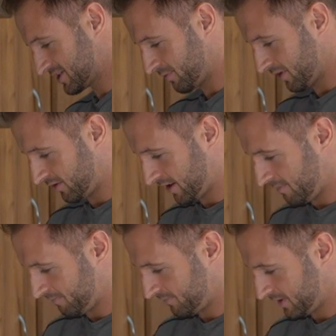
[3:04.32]
sprinkle
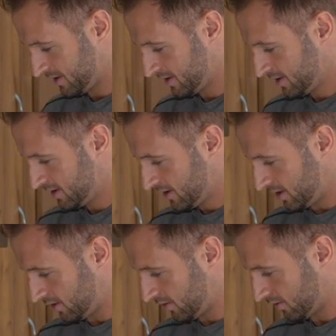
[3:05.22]
them
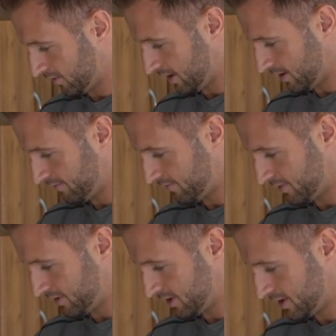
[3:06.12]
along there for it.